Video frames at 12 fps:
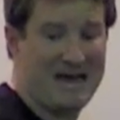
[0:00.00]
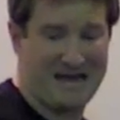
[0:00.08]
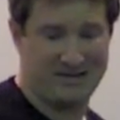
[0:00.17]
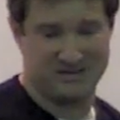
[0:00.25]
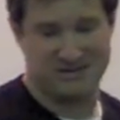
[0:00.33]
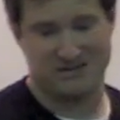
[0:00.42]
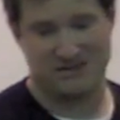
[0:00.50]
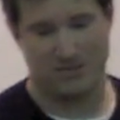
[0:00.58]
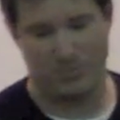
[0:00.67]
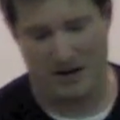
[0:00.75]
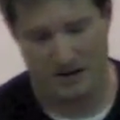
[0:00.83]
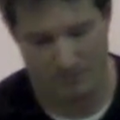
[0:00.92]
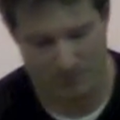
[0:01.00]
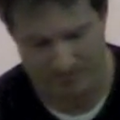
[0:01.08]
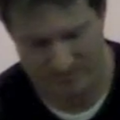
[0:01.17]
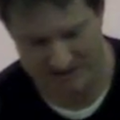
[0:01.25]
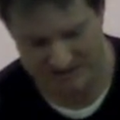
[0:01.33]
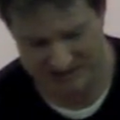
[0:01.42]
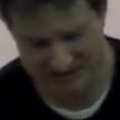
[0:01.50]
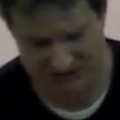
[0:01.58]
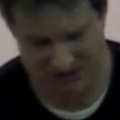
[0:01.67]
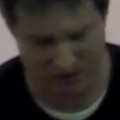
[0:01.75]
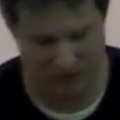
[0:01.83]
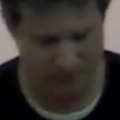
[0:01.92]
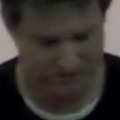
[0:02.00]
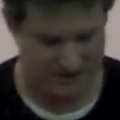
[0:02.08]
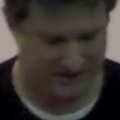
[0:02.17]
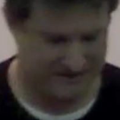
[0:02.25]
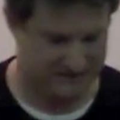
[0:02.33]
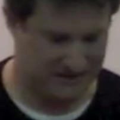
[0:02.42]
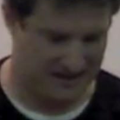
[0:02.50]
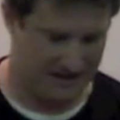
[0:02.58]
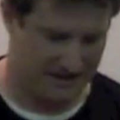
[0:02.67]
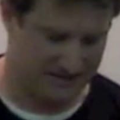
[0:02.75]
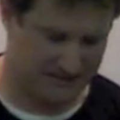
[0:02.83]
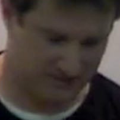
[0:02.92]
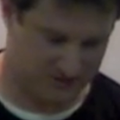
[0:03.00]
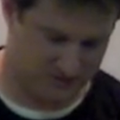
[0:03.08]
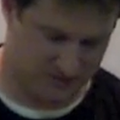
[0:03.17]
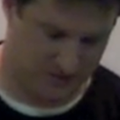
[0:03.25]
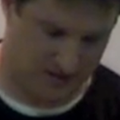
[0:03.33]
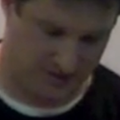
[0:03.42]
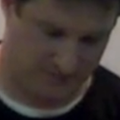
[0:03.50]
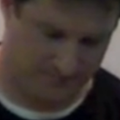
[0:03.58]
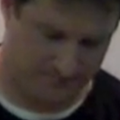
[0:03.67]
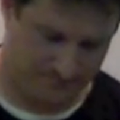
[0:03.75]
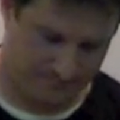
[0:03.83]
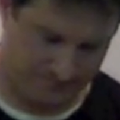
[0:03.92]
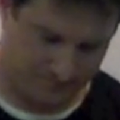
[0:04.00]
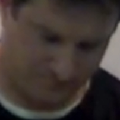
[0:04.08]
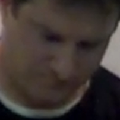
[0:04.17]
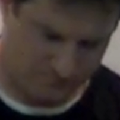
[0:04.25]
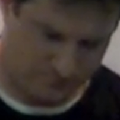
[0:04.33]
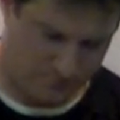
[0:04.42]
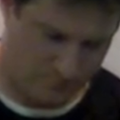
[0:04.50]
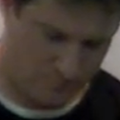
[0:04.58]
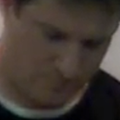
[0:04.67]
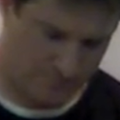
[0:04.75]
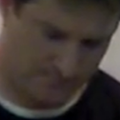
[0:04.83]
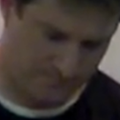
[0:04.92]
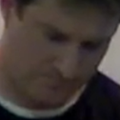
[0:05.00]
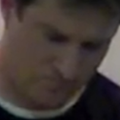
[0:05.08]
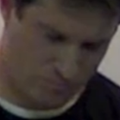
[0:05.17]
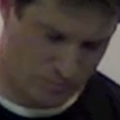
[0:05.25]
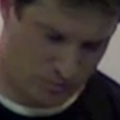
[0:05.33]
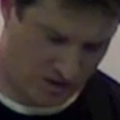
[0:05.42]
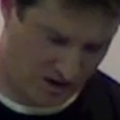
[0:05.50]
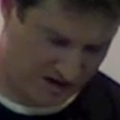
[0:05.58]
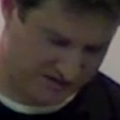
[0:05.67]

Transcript: And this is in the Bible. It says so in Isaiah. He tells us about it.